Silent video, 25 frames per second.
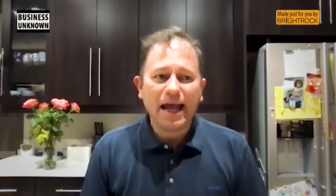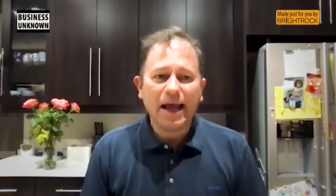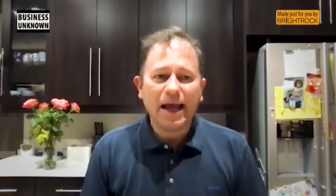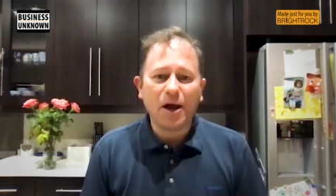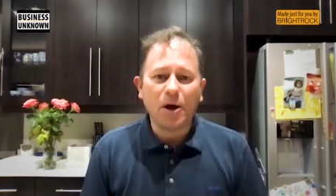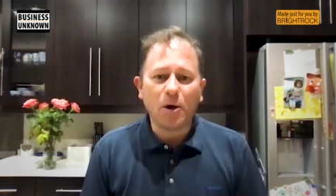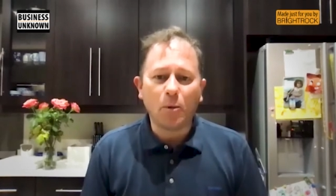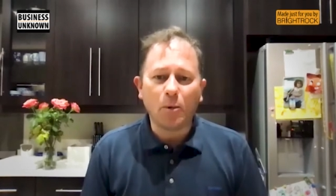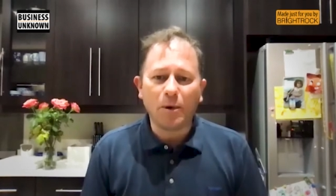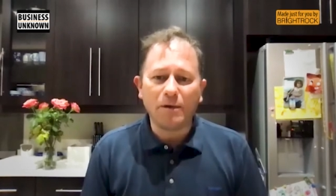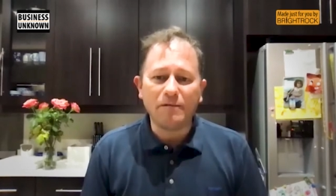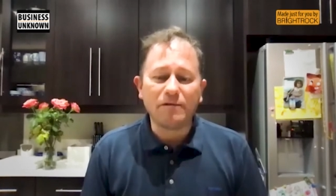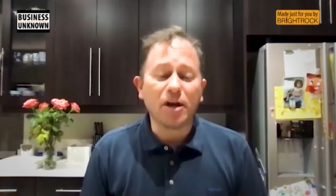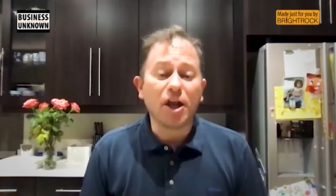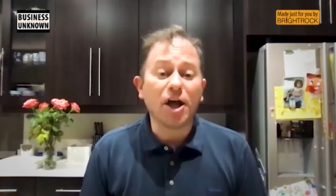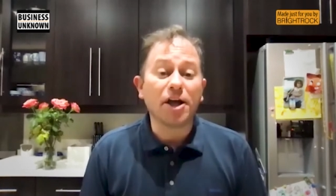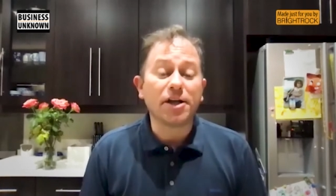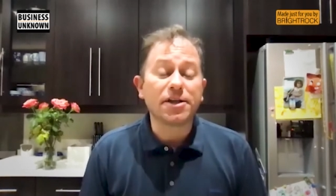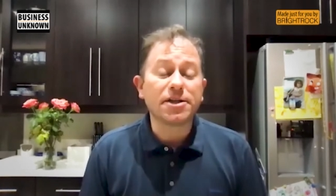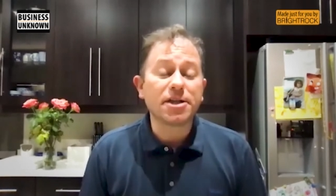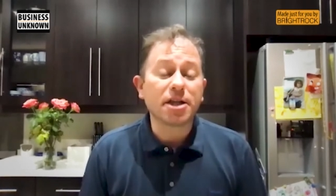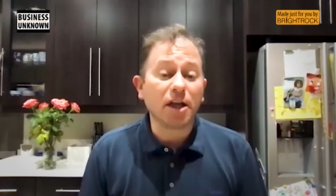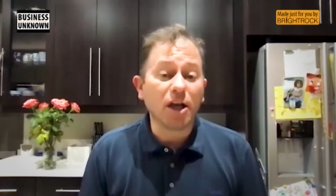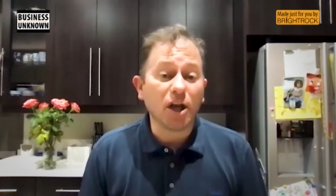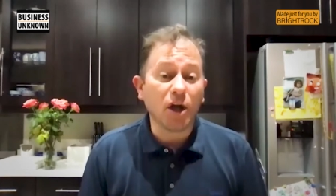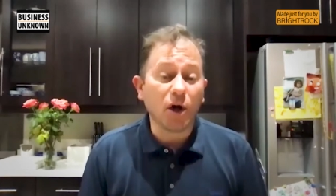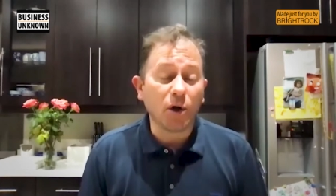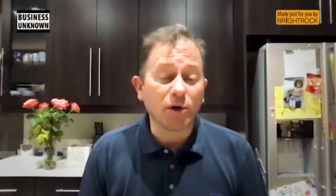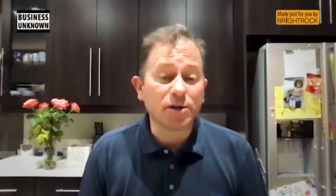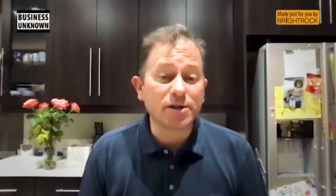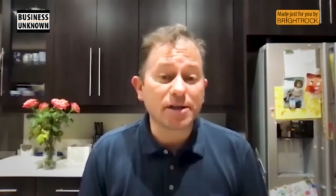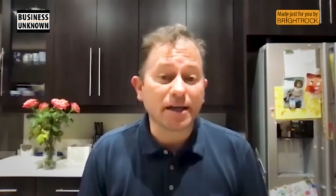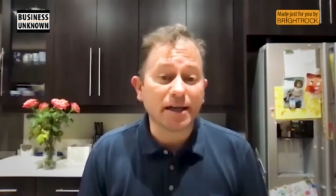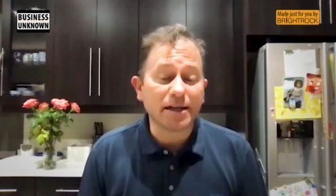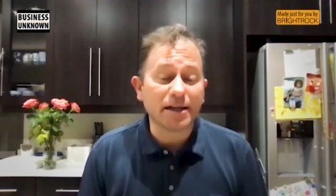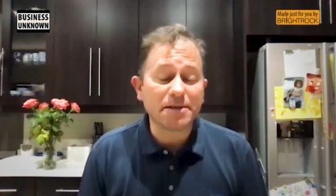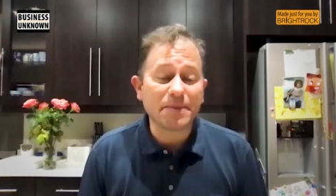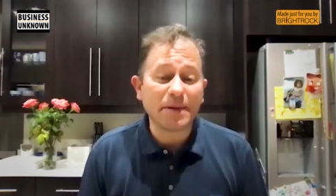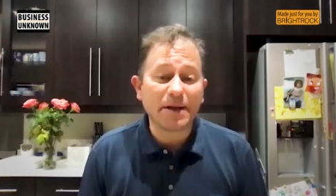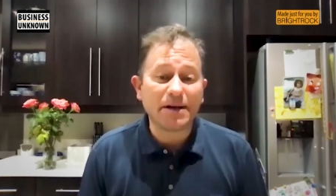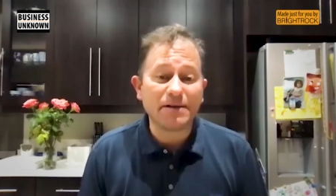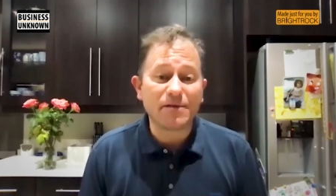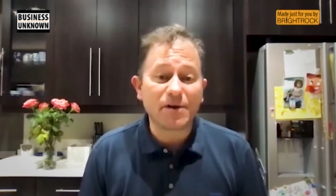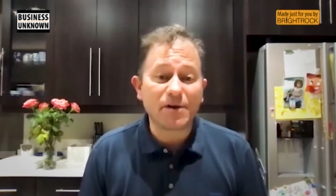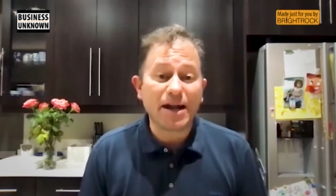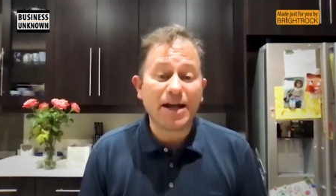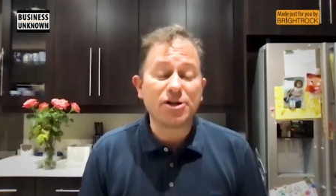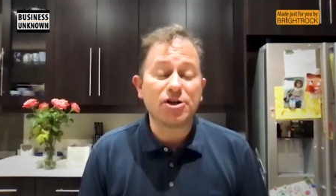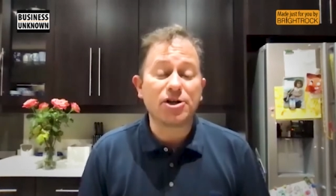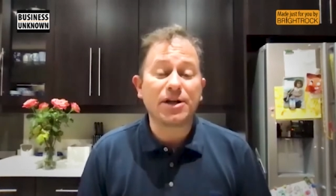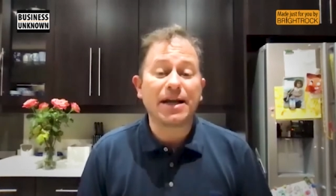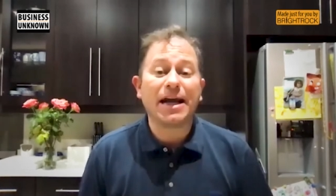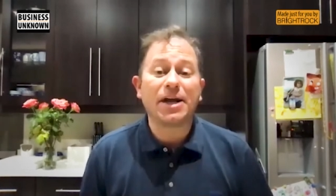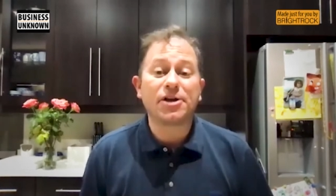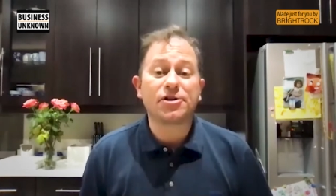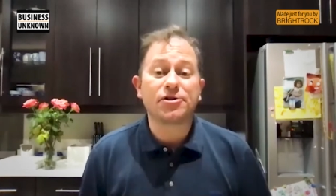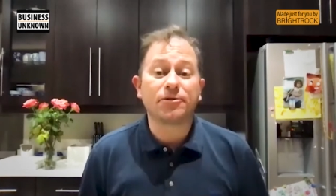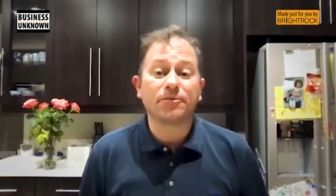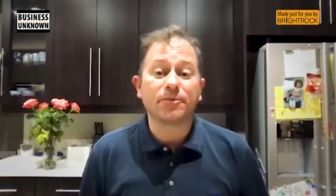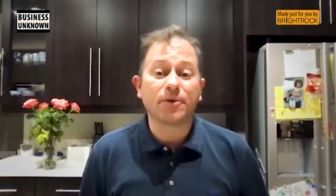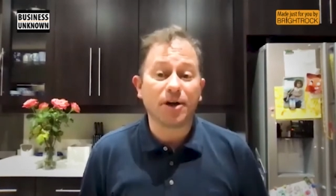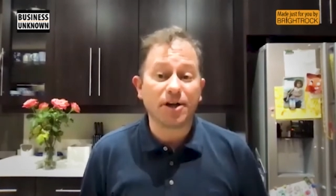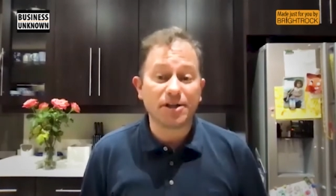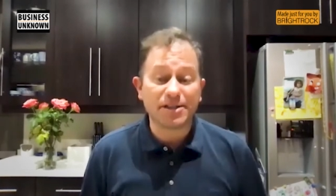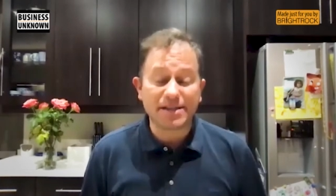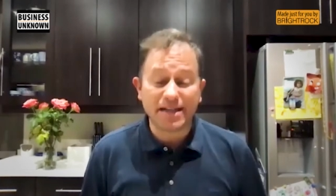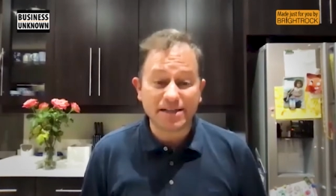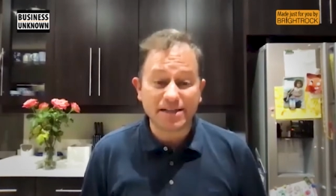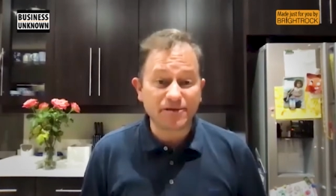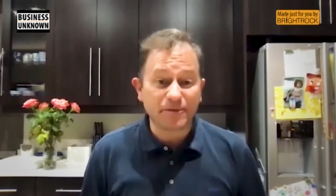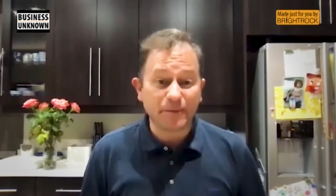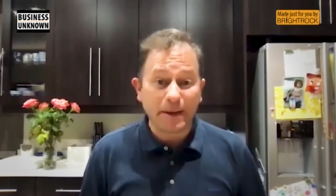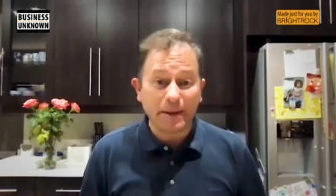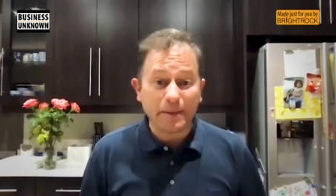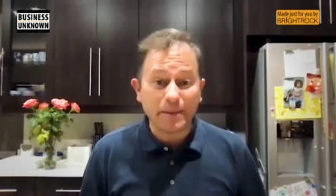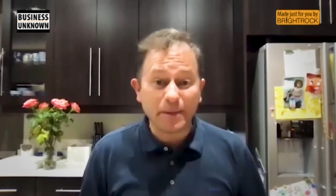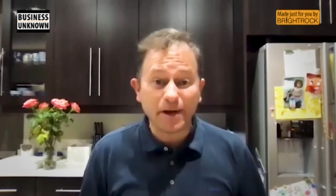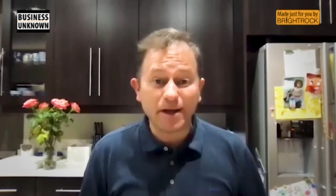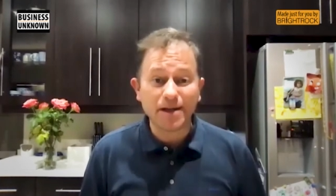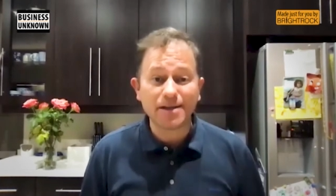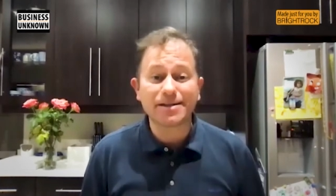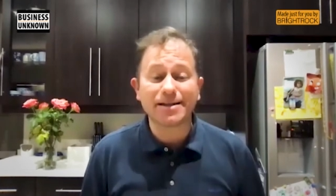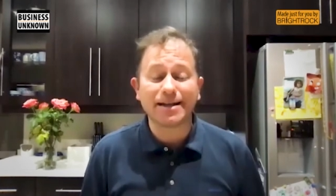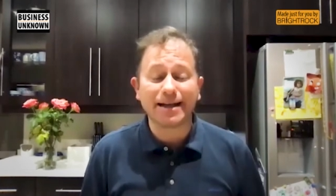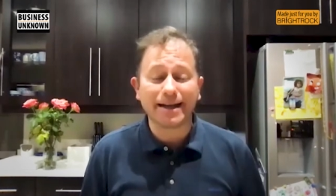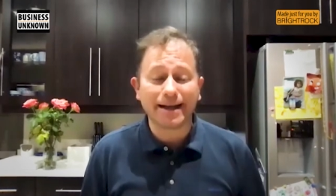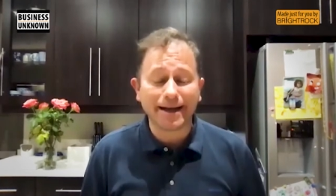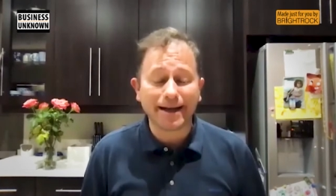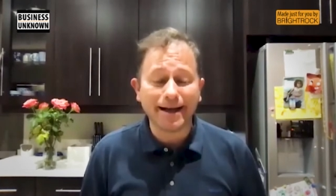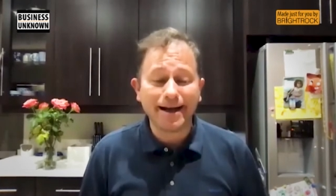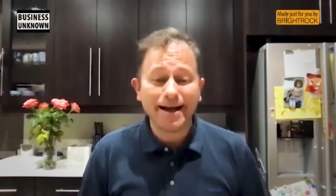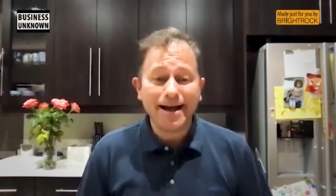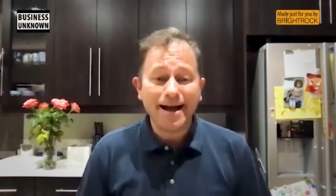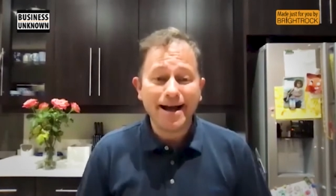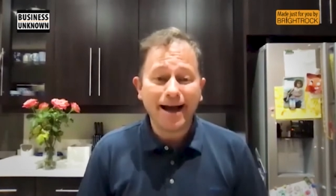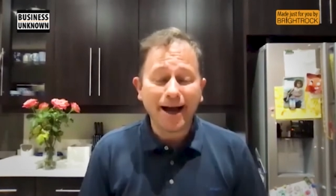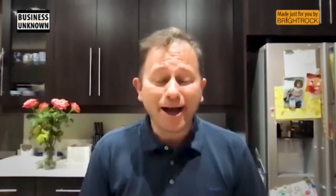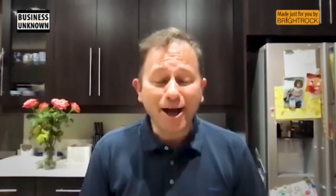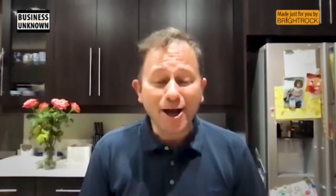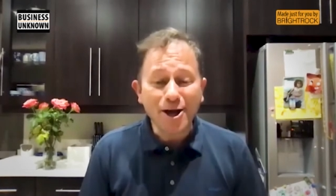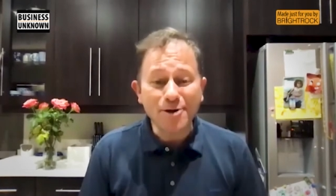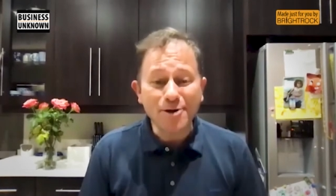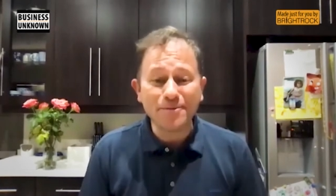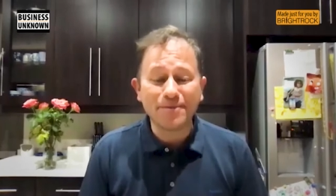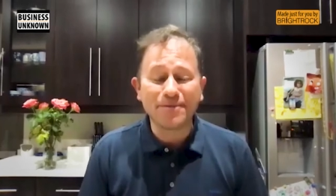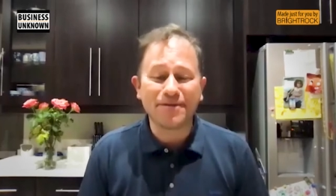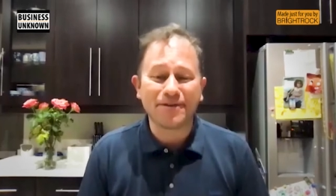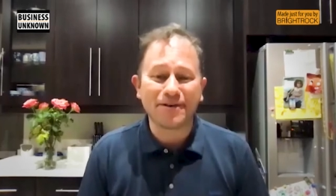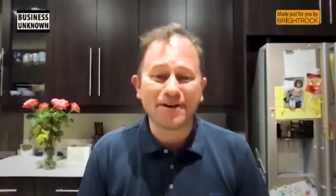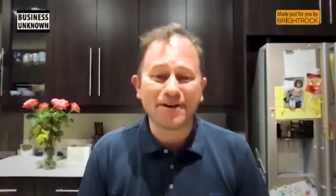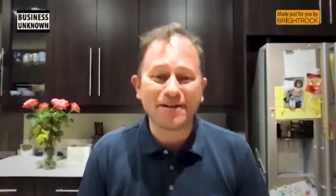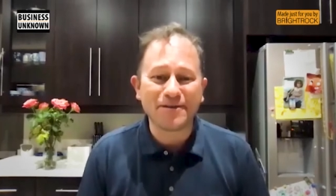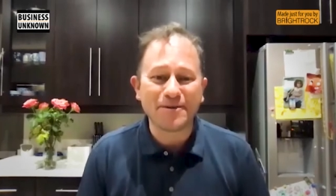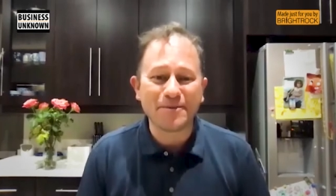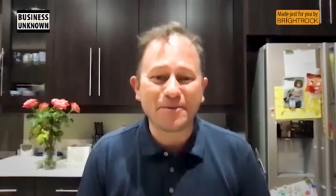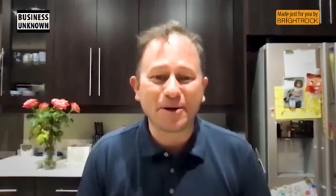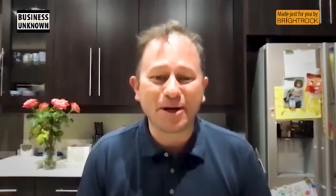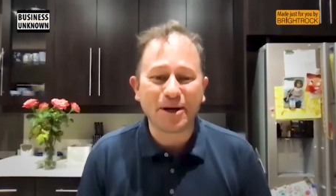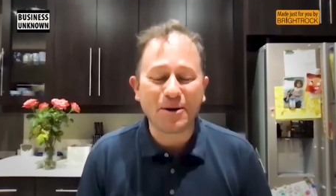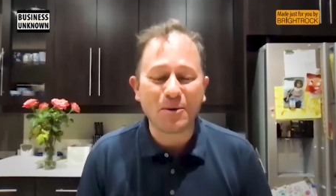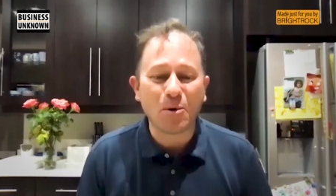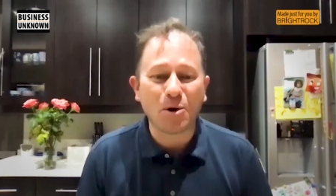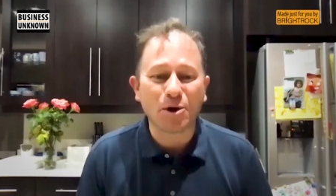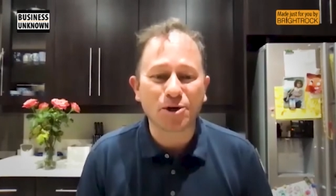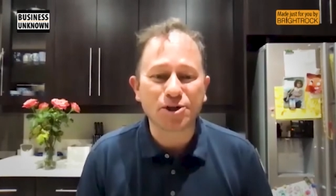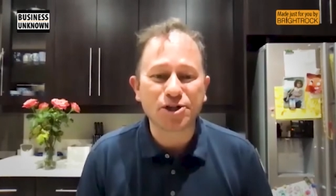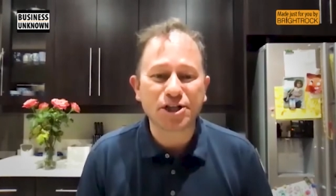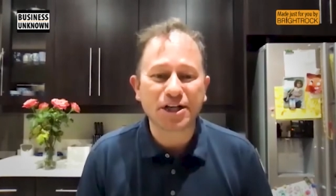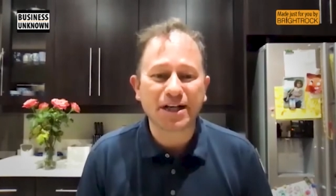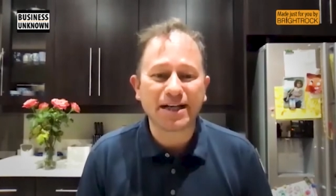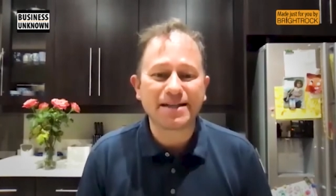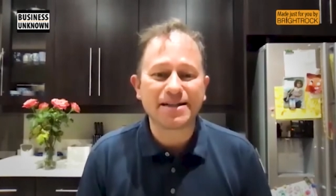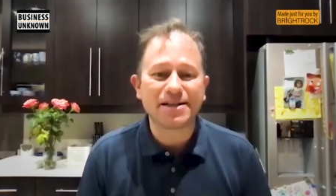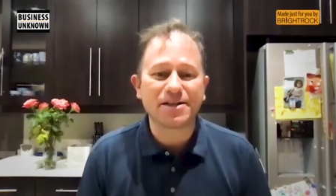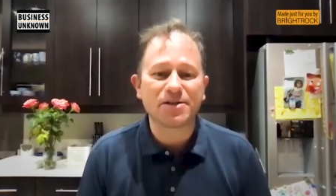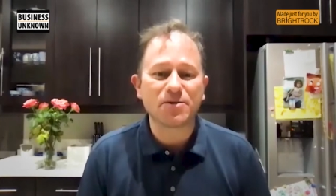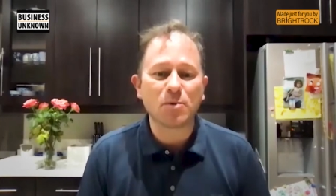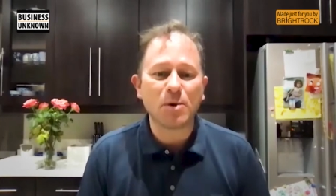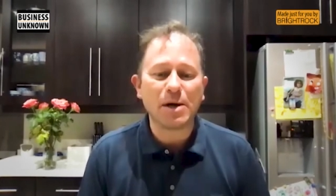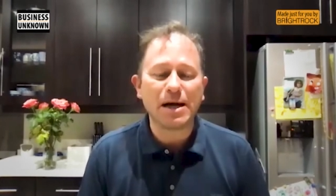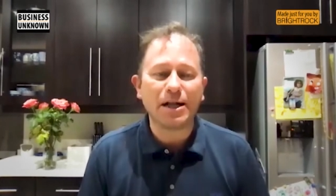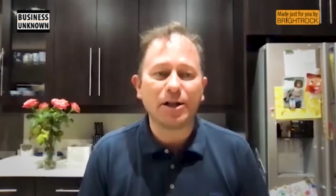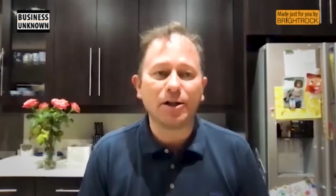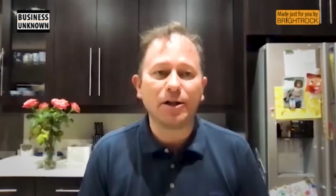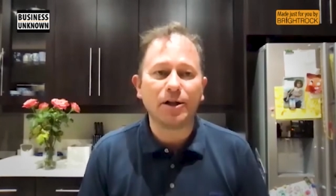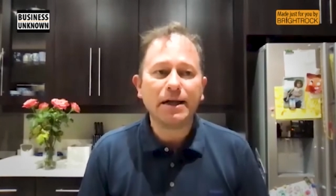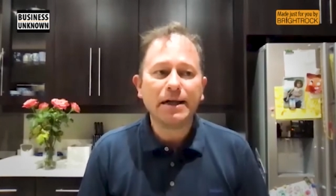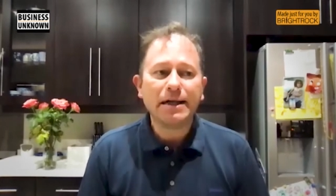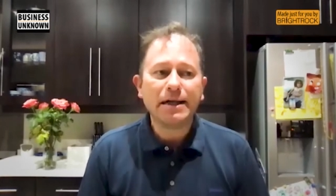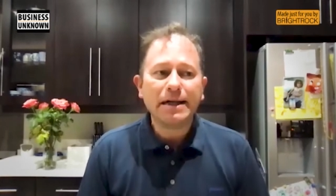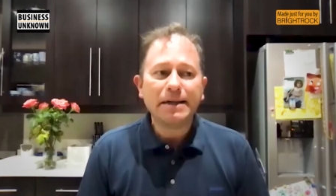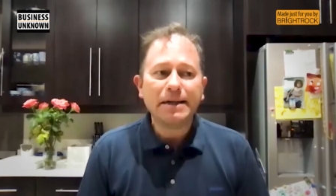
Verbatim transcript: Uh, we've learned a lot, and it's been a very educational process for me personally, and I, I, hope for everybody watching it as well.